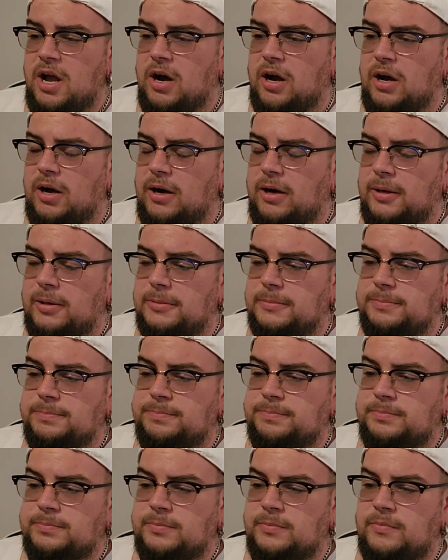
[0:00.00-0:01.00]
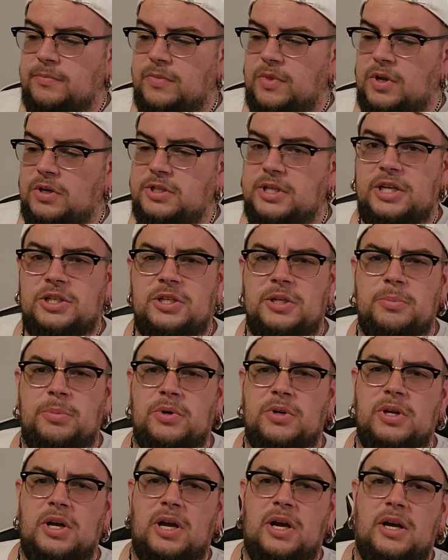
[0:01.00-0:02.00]
There's actually
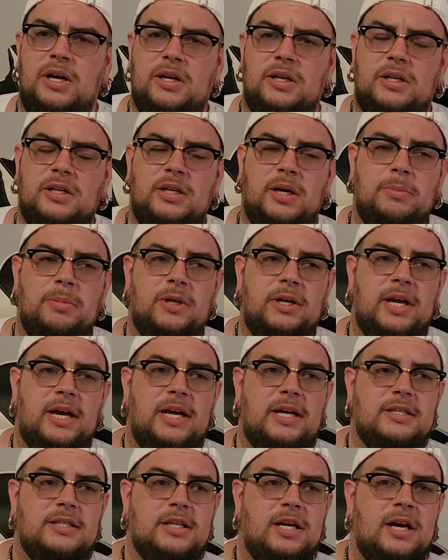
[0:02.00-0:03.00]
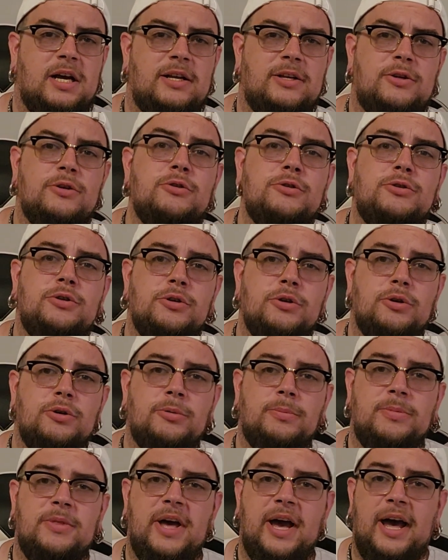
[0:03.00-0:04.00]
a couple of guys on
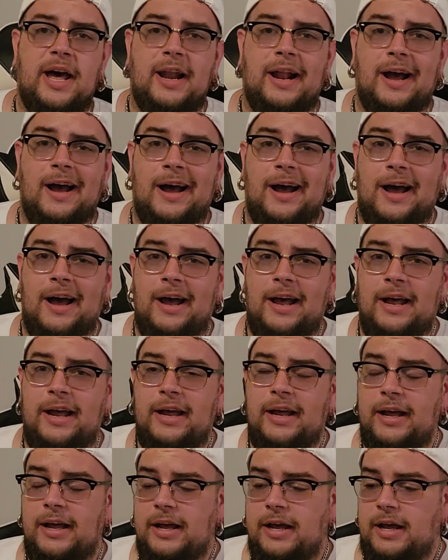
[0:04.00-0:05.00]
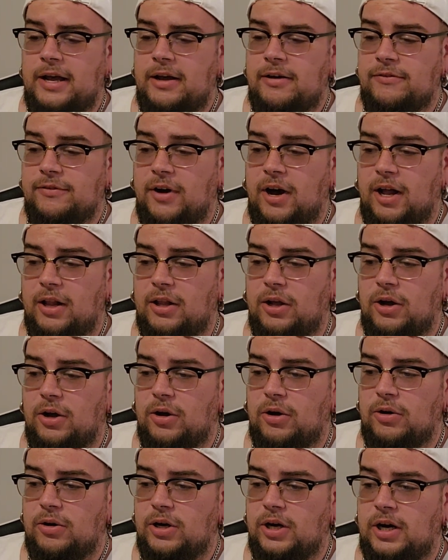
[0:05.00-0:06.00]
YouTube that I
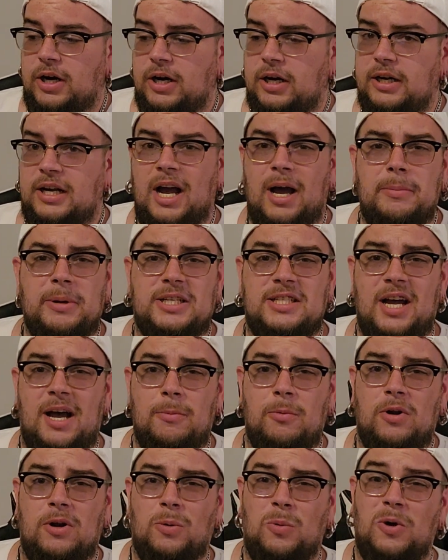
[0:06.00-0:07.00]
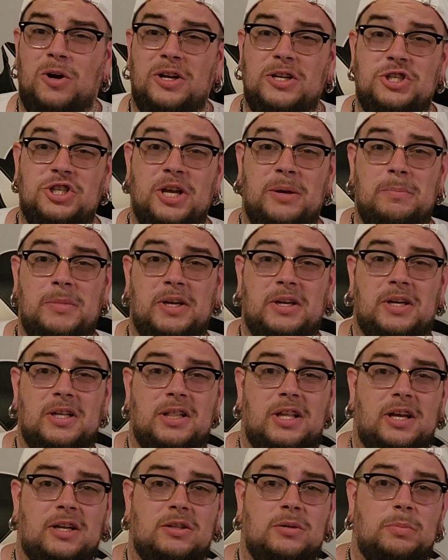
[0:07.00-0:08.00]
follow. Comic Tom 101, Gem Mint
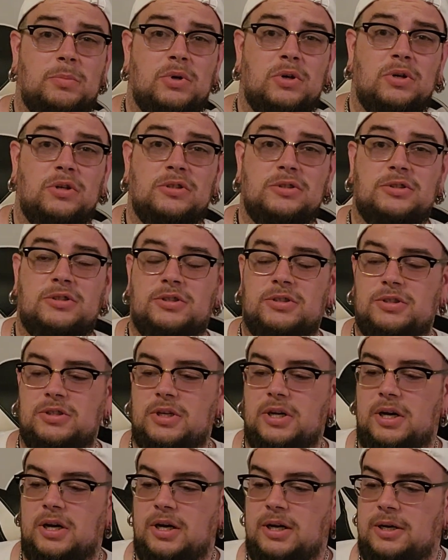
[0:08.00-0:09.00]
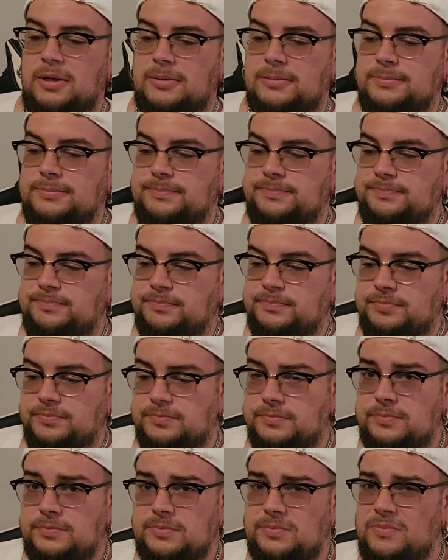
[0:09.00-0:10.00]
Collectibles. I
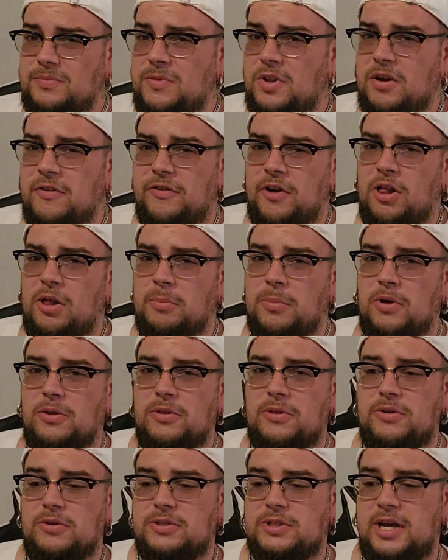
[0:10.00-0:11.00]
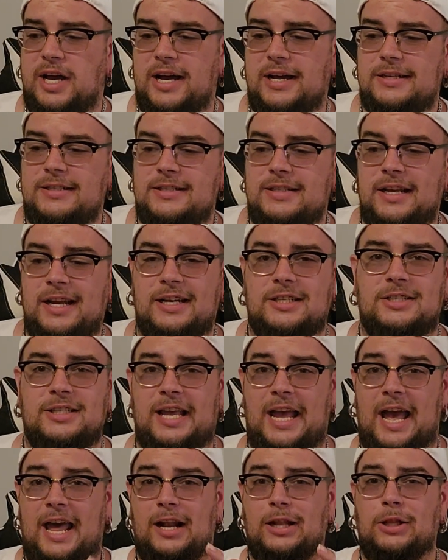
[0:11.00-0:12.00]
follow both of those guys. They actually
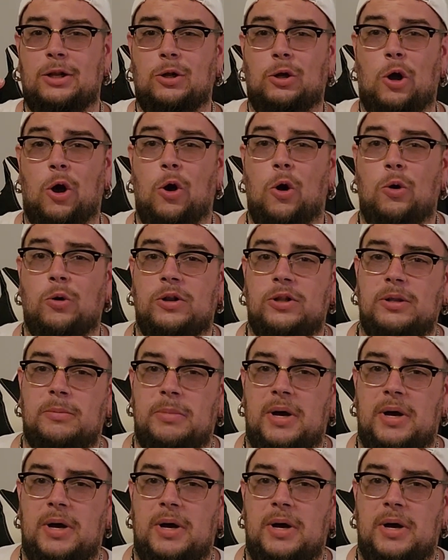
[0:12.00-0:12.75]
had a little code in the